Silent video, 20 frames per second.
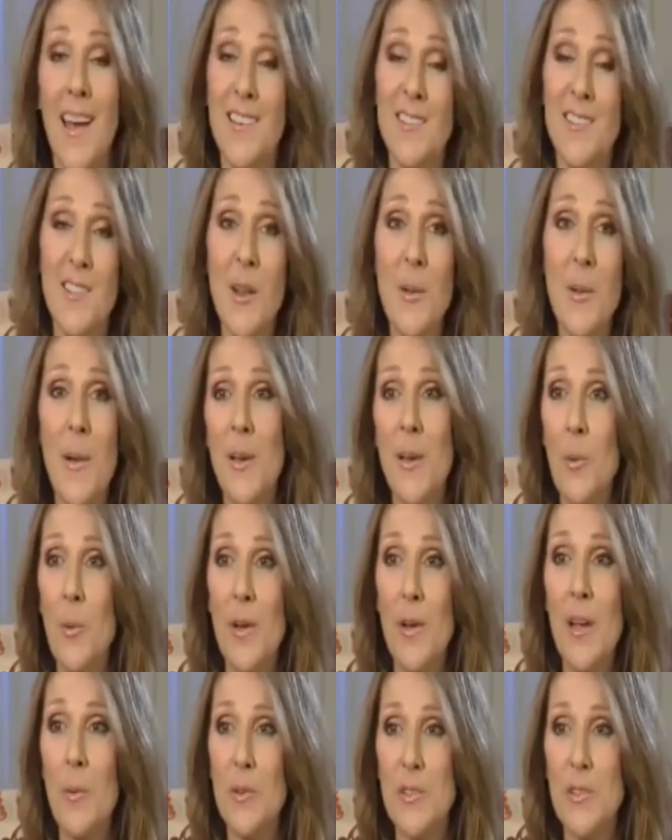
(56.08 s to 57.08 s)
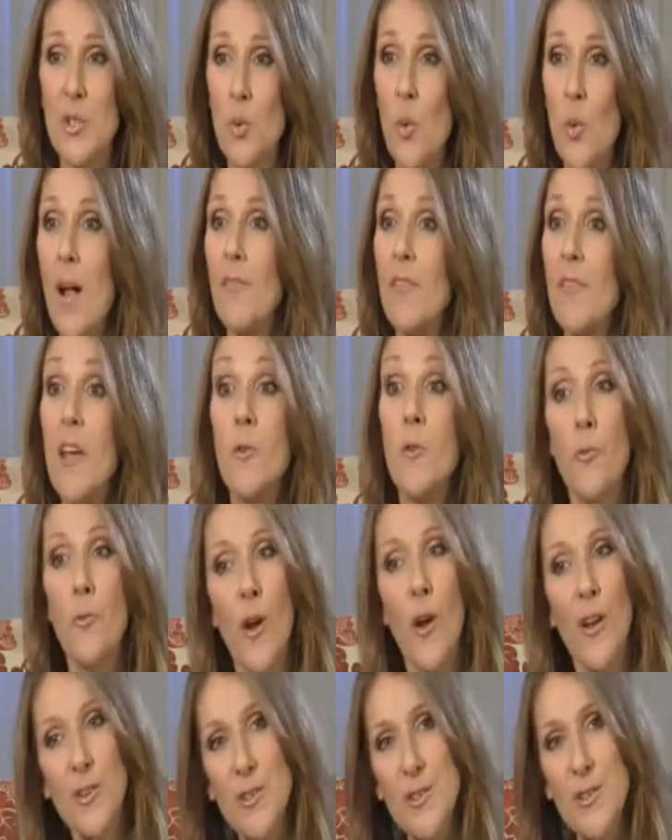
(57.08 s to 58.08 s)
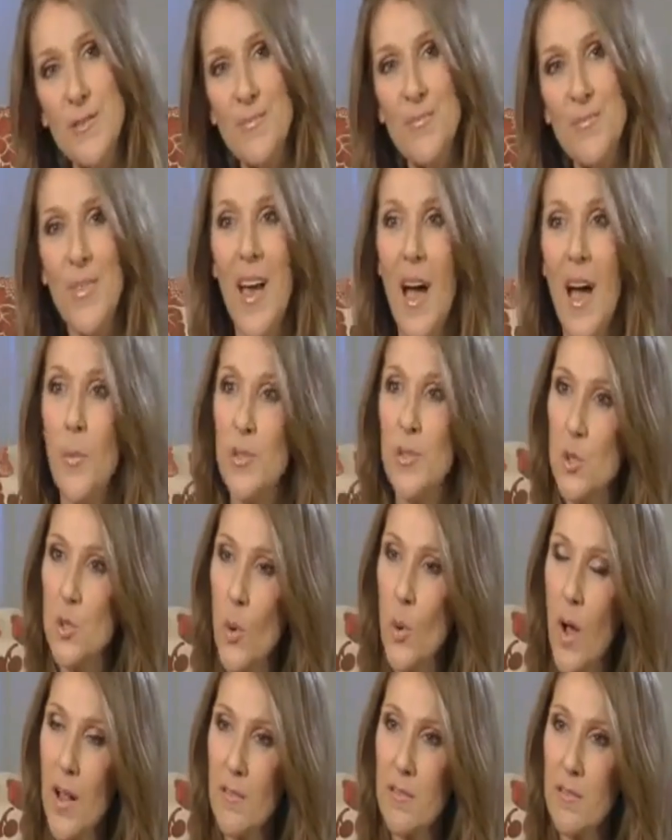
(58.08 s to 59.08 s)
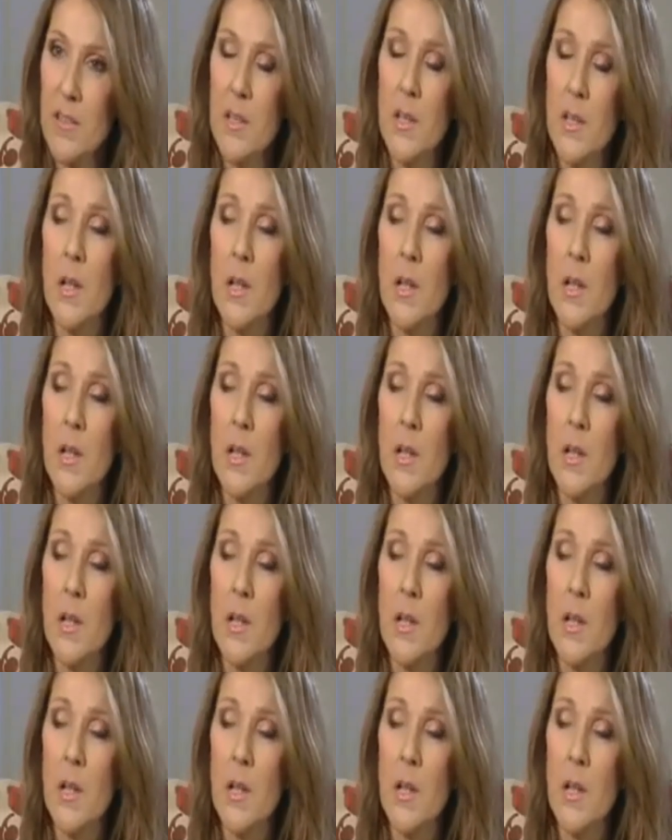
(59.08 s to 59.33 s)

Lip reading: his own identity, separate from the legacy of his mother.